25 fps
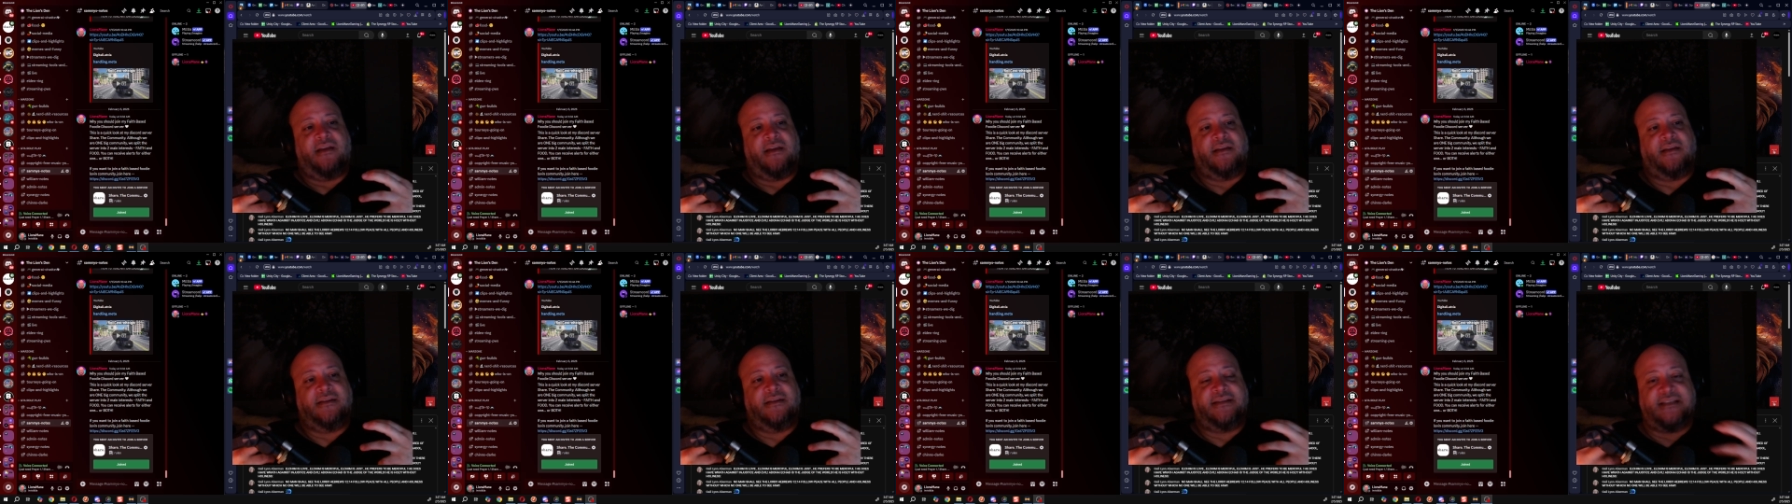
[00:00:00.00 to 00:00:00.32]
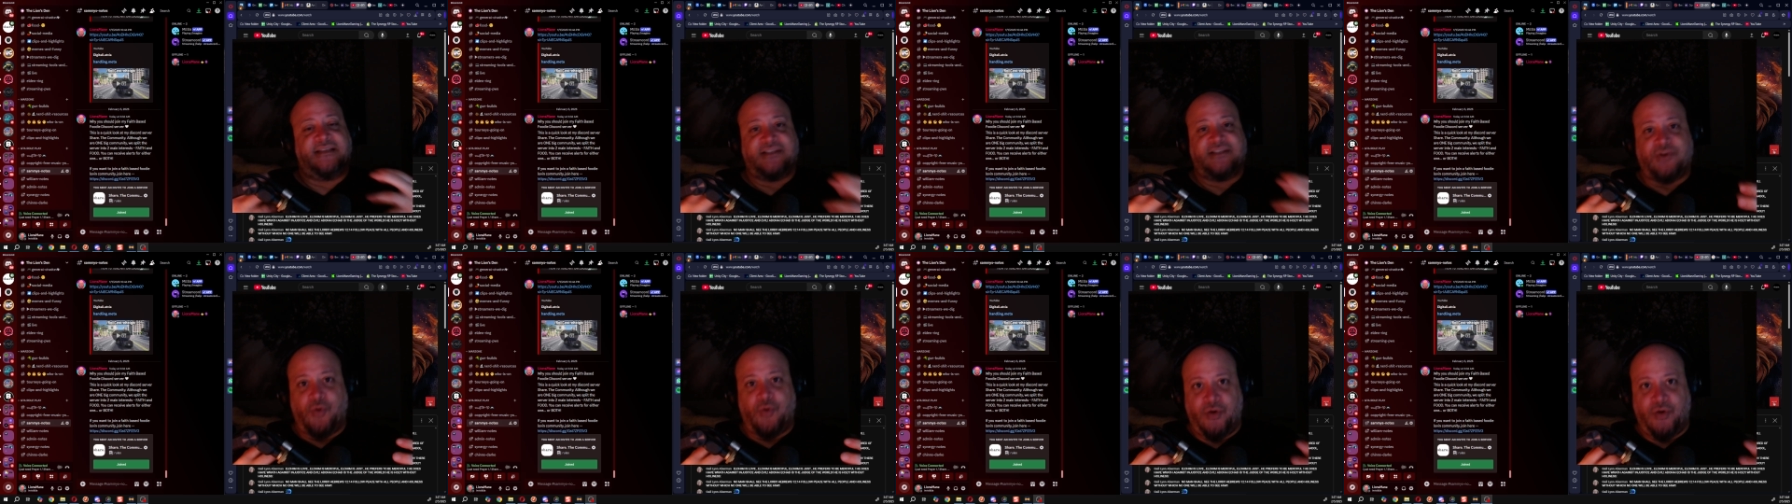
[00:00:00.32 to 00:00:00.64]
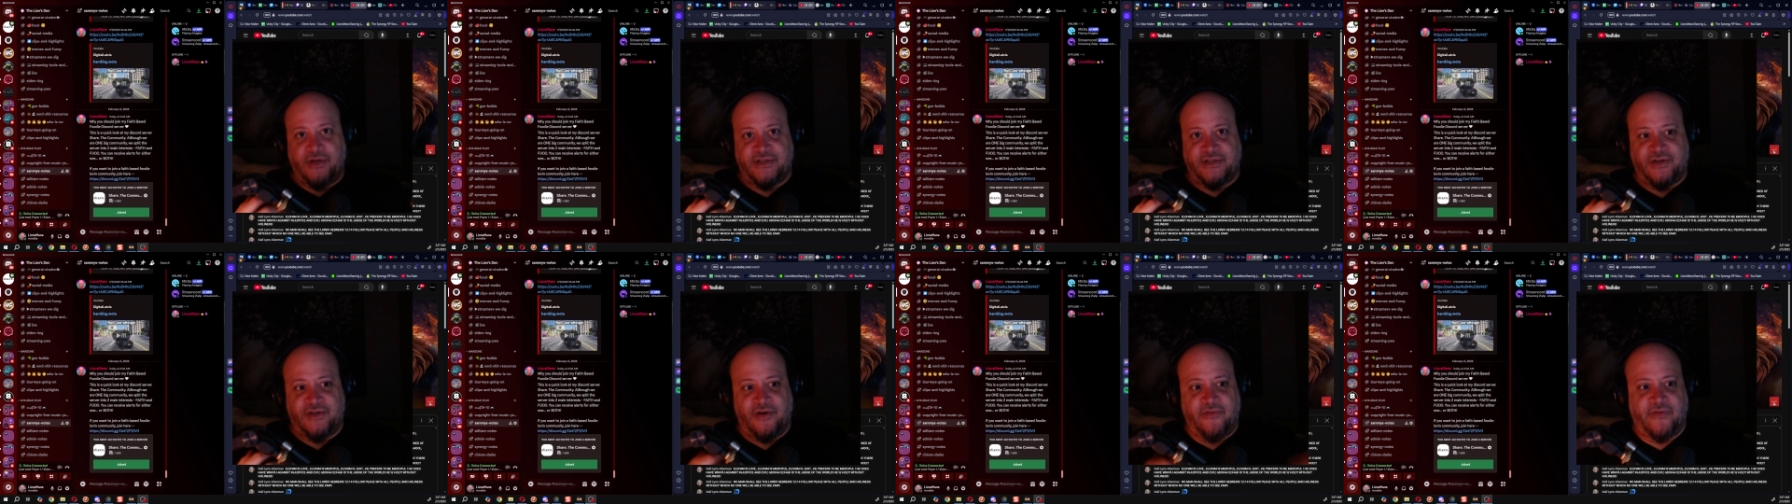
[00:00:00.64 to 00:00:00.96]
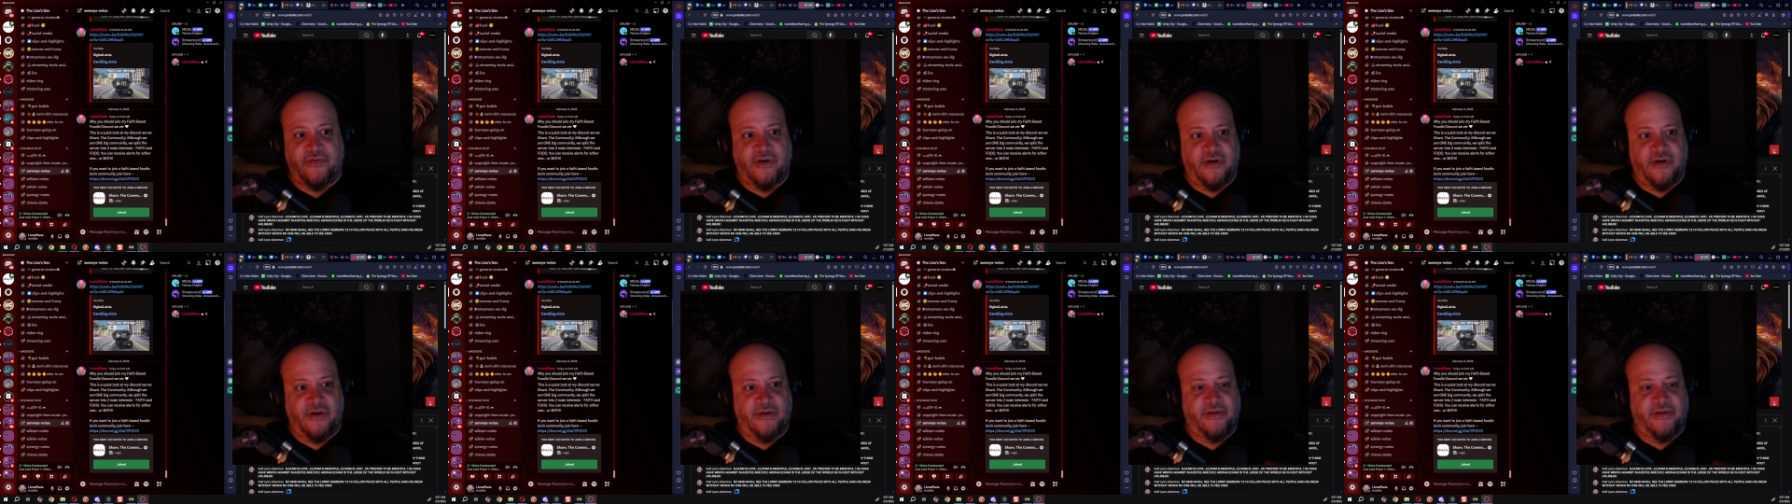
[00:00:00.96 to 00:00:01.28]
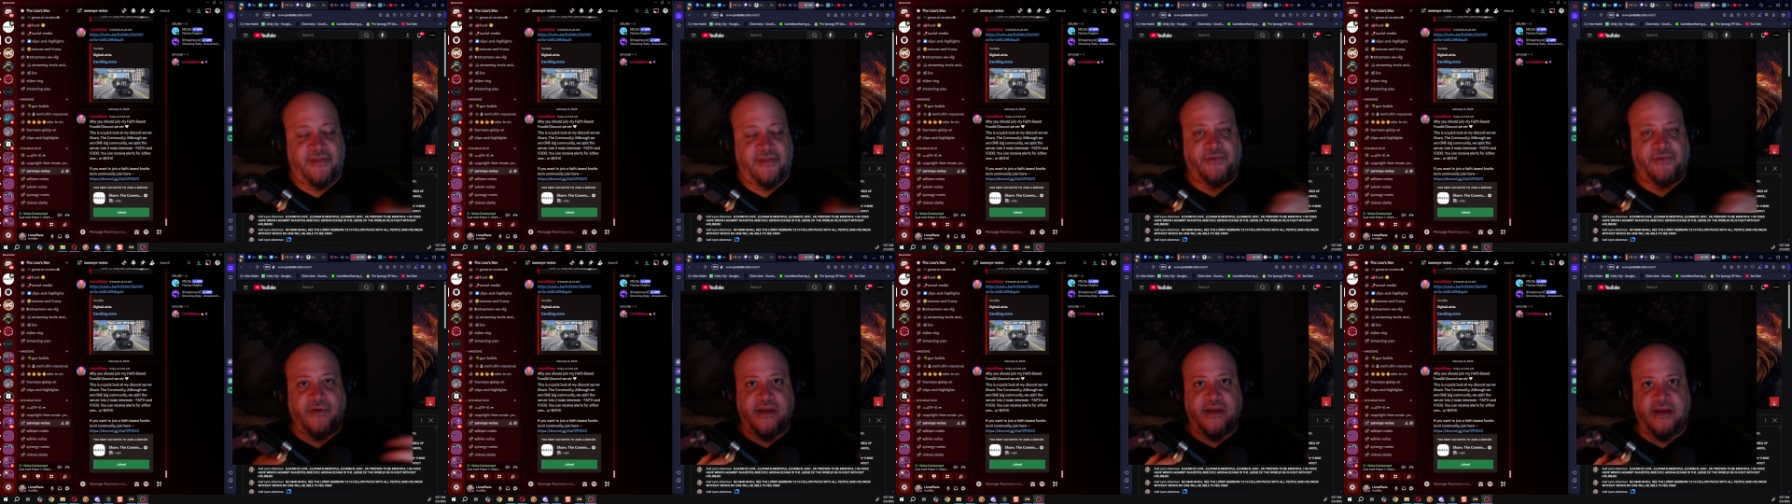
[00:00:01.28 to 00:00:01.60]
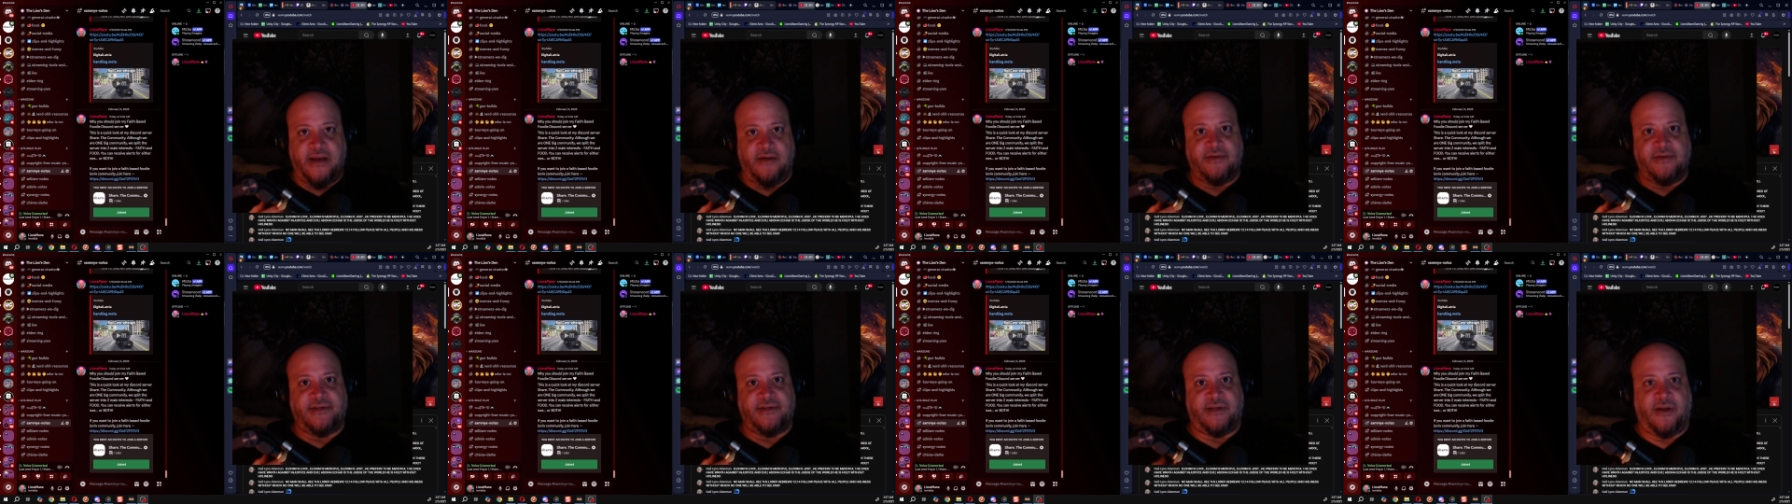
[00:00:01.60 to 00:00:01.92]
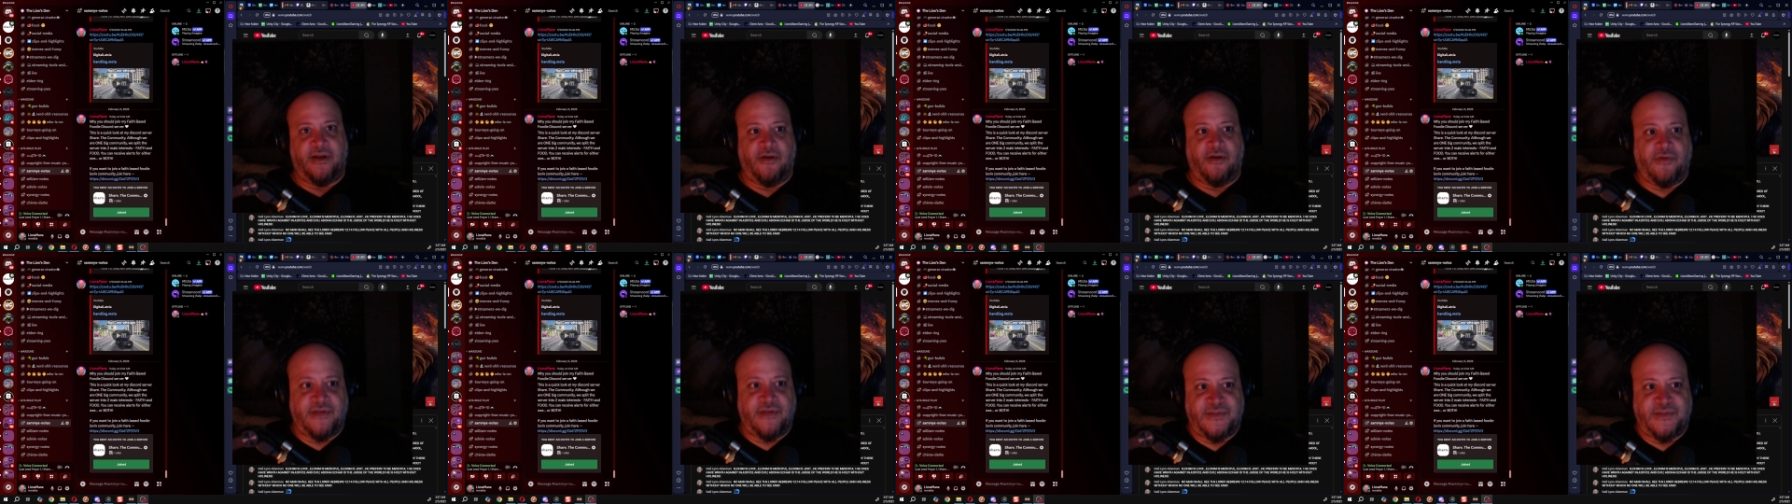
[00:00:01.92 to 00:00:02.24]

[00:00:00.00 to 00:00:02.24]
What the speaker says: Discord server 3 years ago.